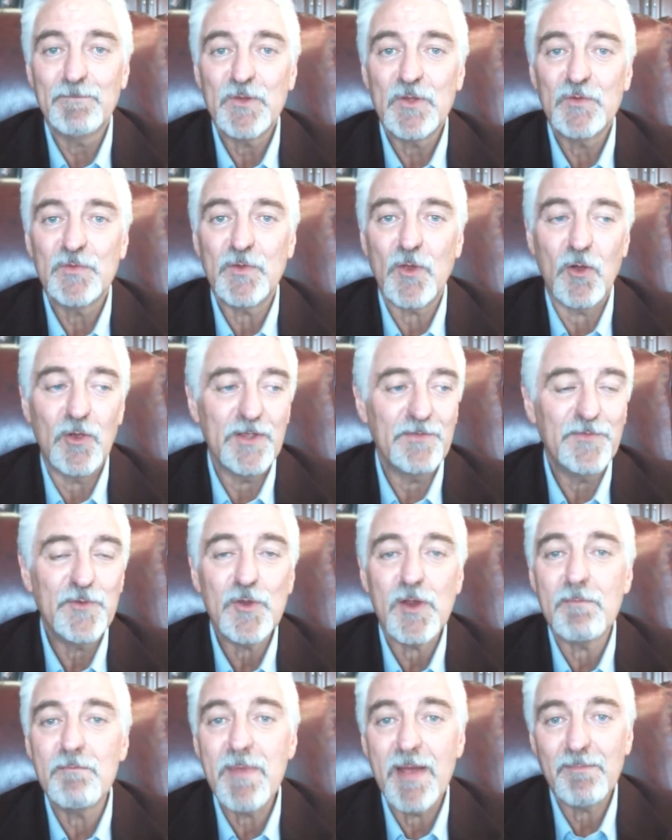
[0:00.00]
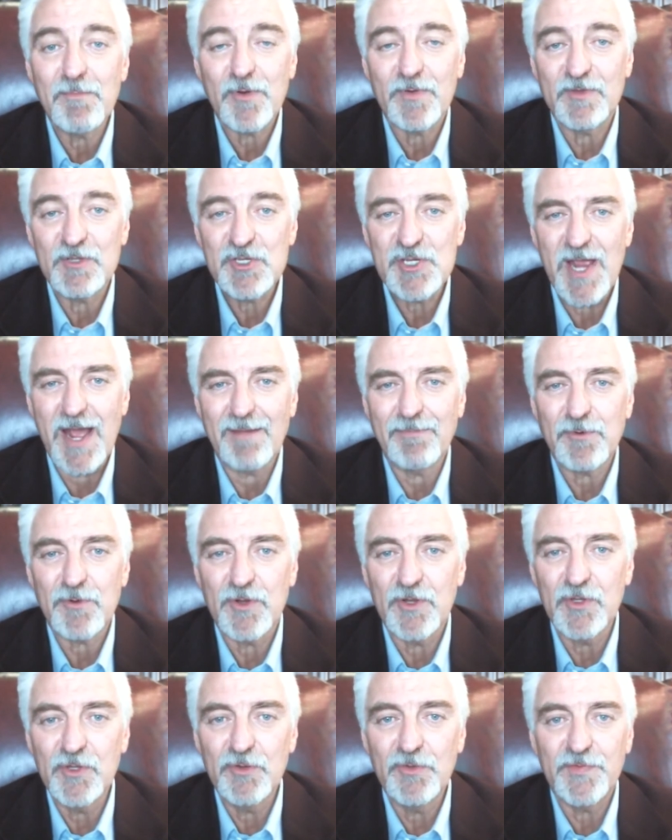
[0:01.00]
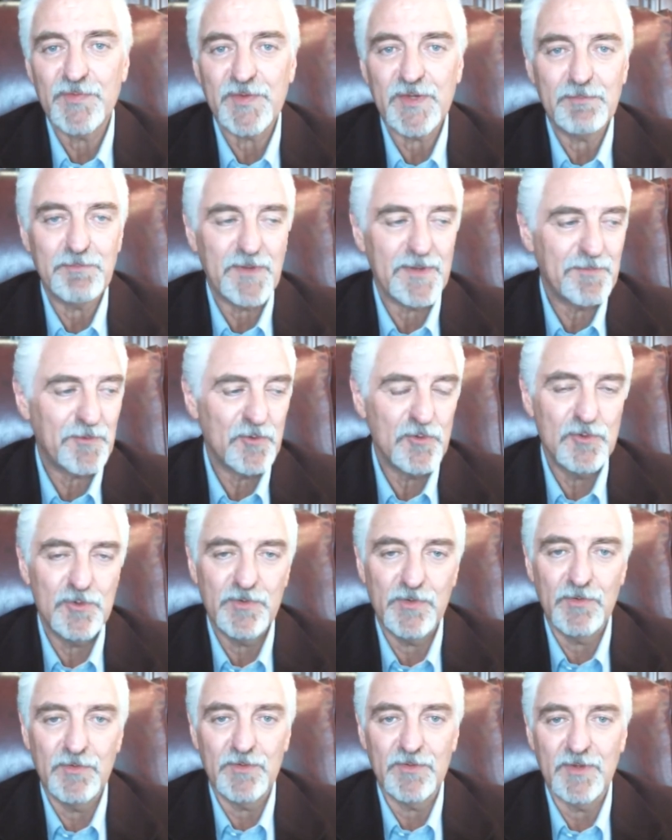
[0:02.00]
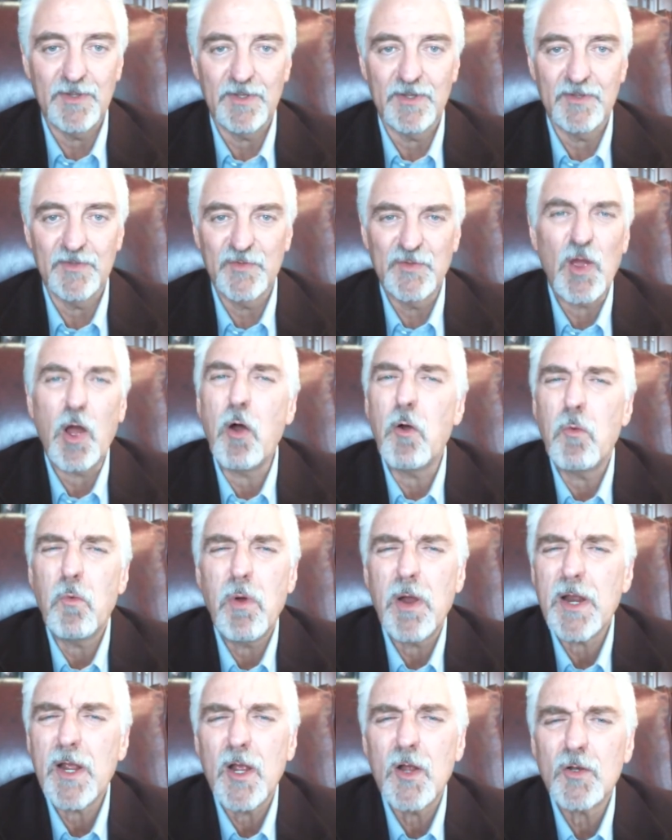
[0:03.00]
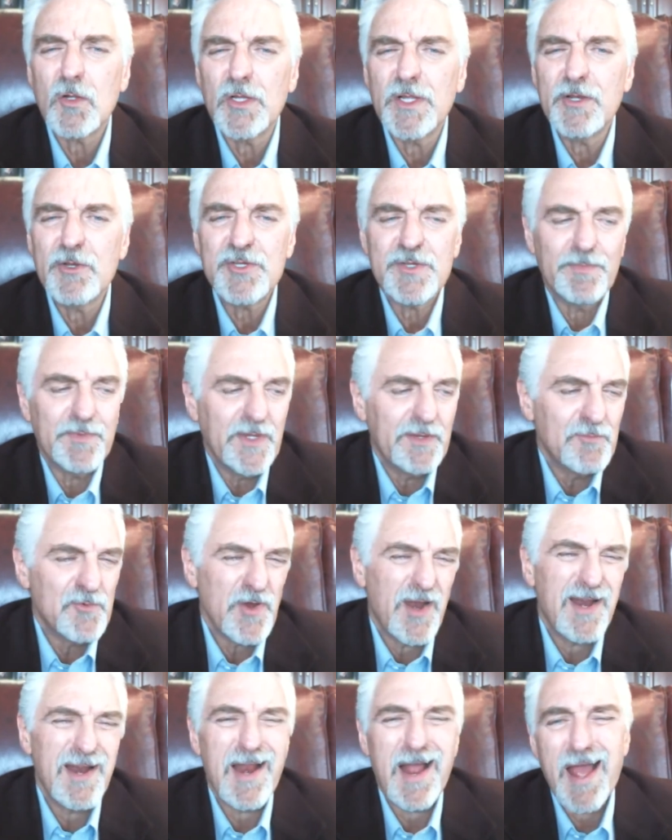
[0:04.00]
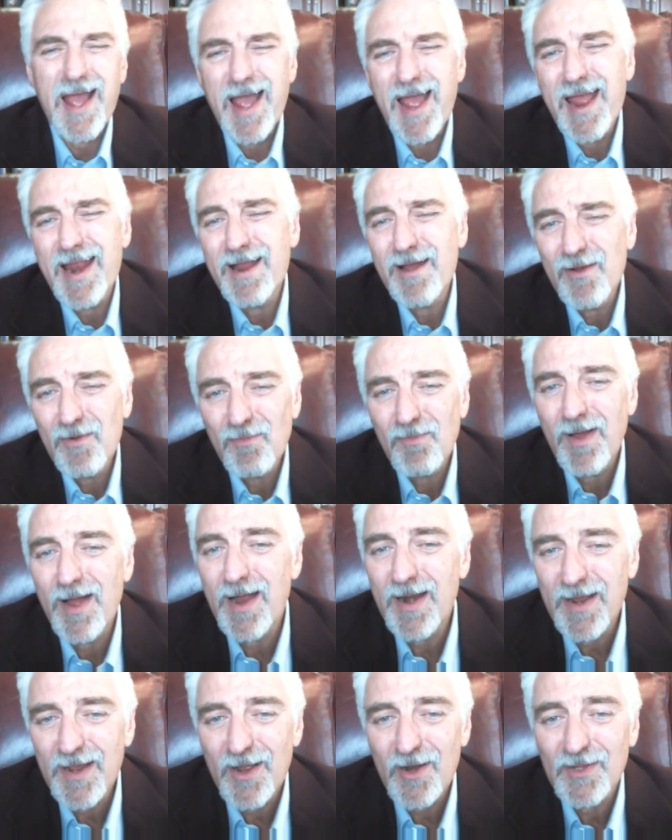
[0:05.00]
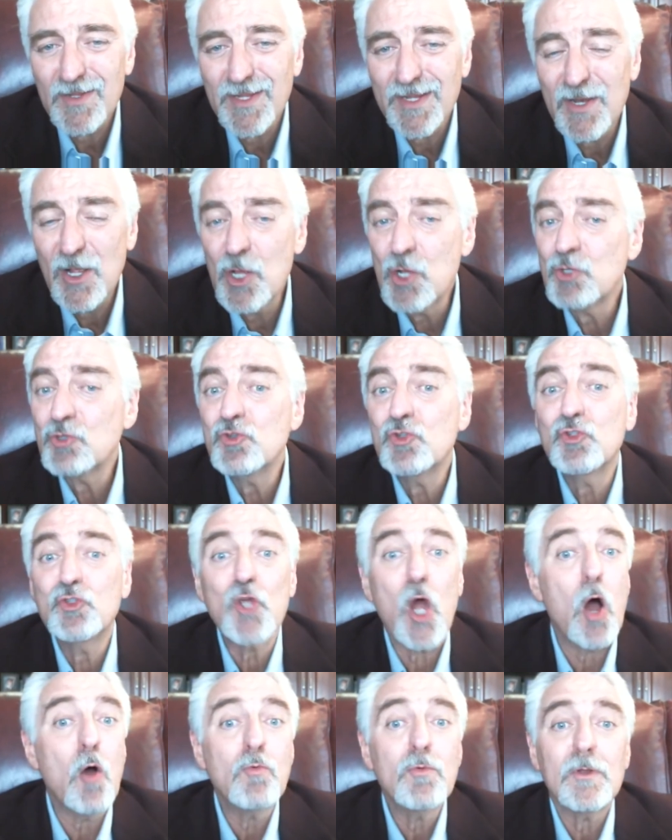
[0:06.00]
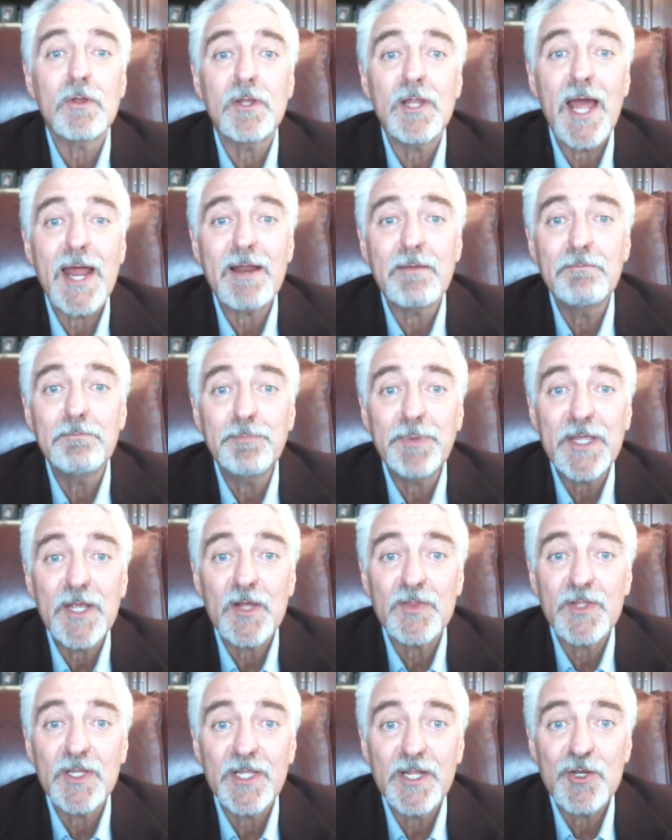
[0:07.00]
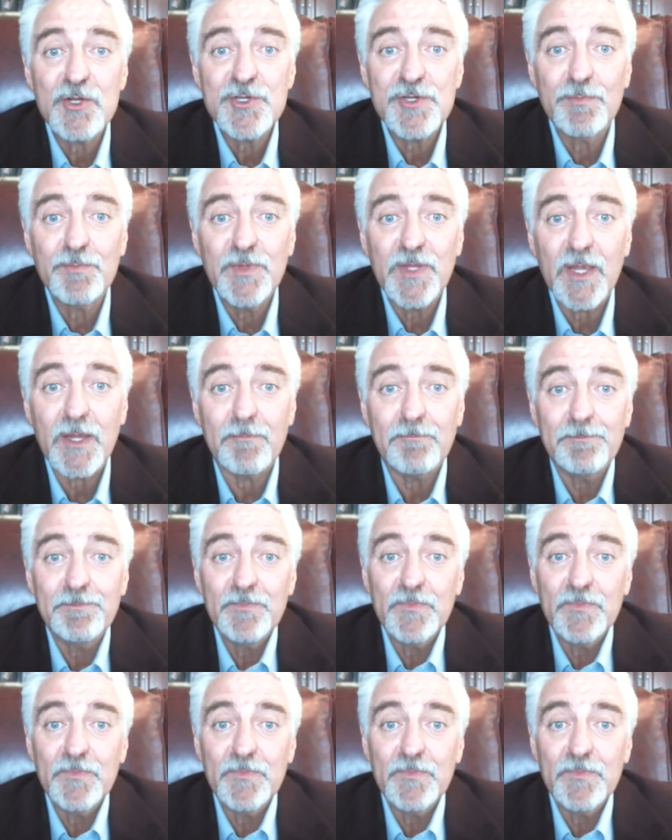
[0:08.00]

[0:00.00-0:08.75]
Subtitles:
So if you're a member of a chapter and you see people who don't want to go to leadership team training, I don't want to go to don't let them be on the leadership team.